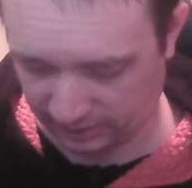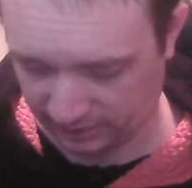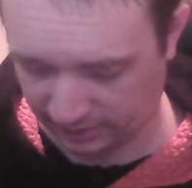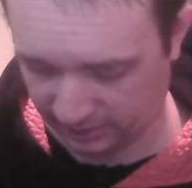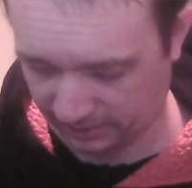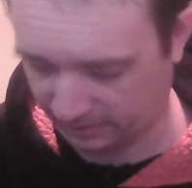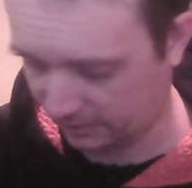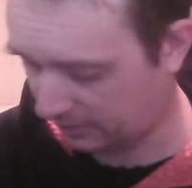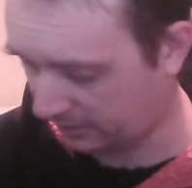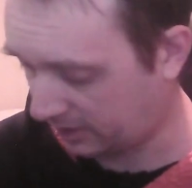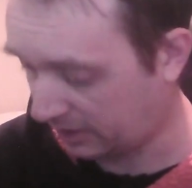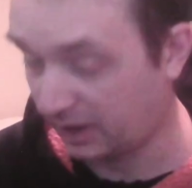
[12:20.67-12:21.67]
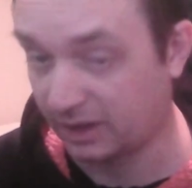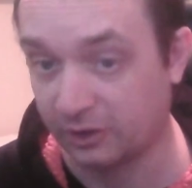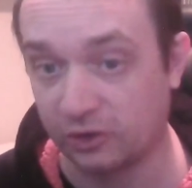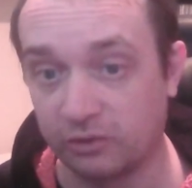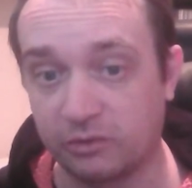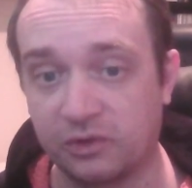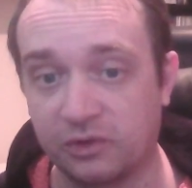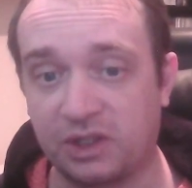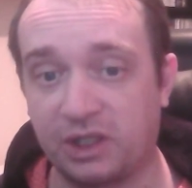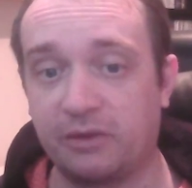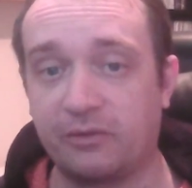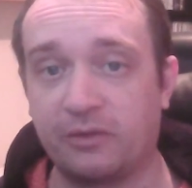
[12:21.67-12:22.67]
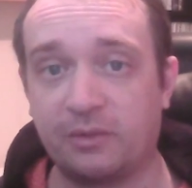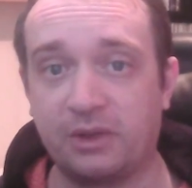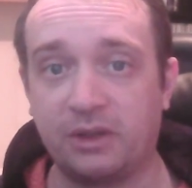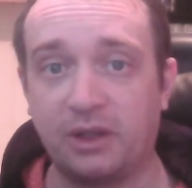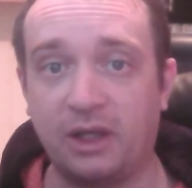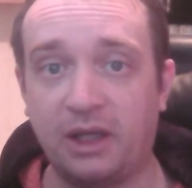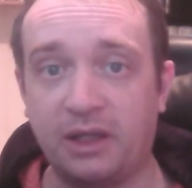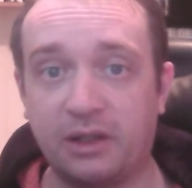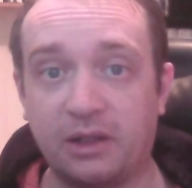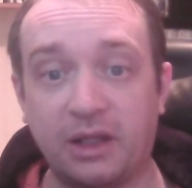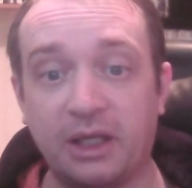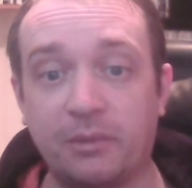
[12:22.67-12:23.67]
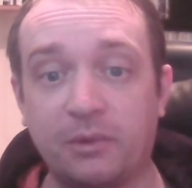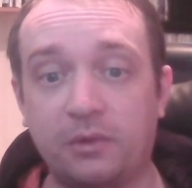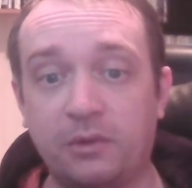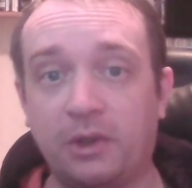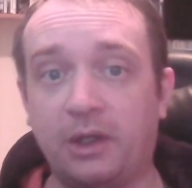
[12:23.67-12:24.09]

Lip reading: And as you've just seen from the label,